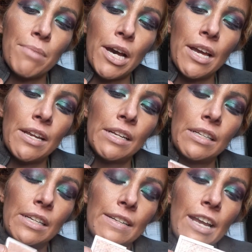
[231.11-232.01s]
but
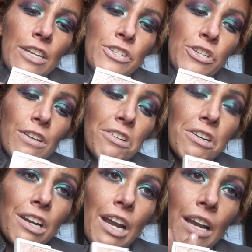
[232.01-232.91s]
not sure.